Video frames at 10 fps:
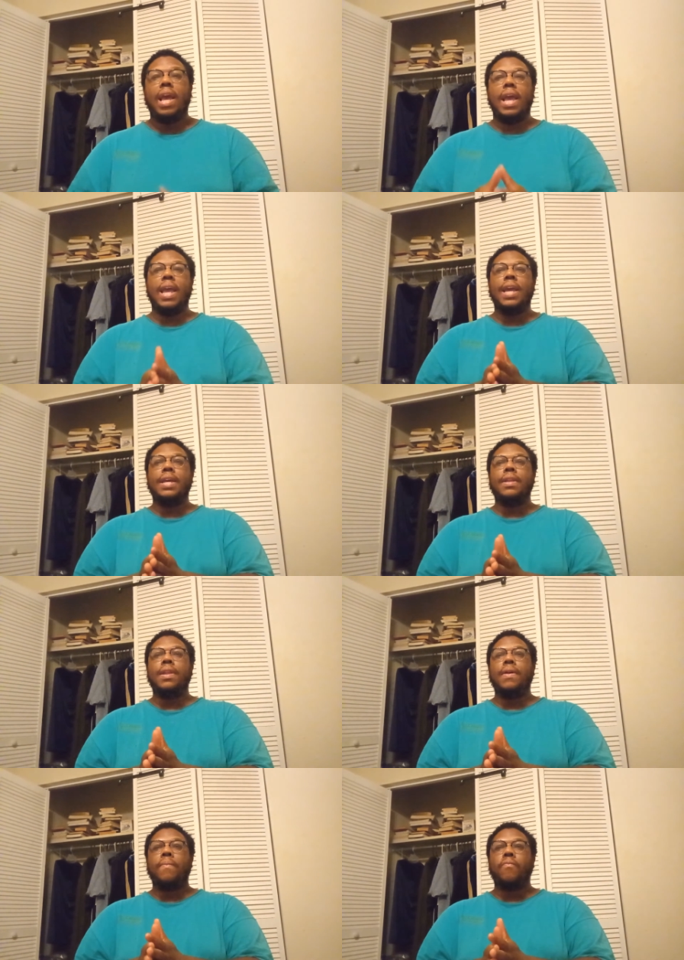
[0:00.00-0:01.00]

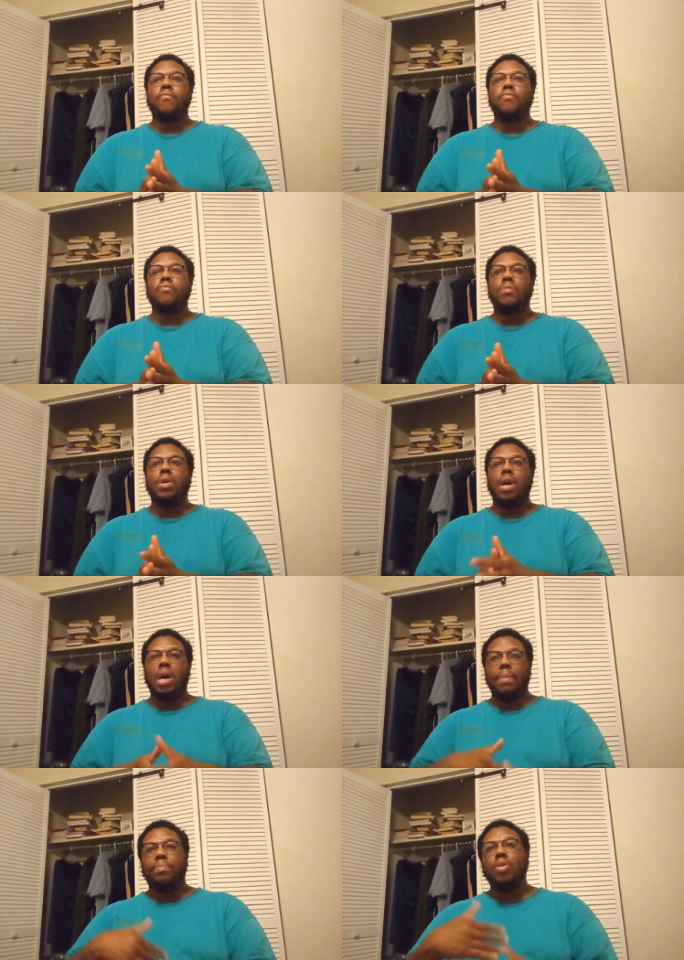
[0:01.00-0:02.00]
And
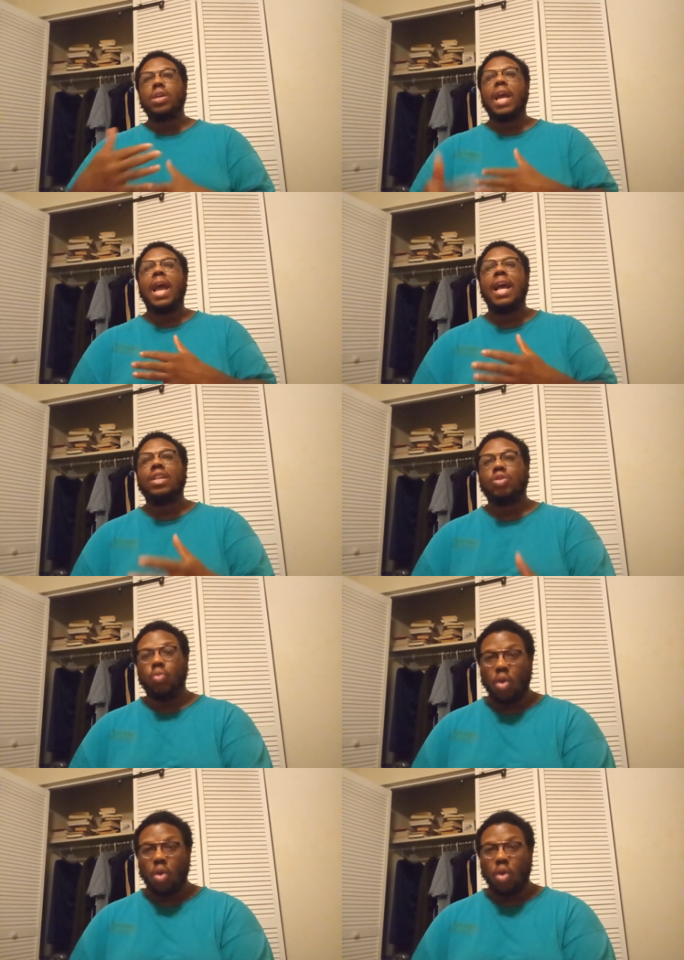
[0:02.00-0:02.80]
a book has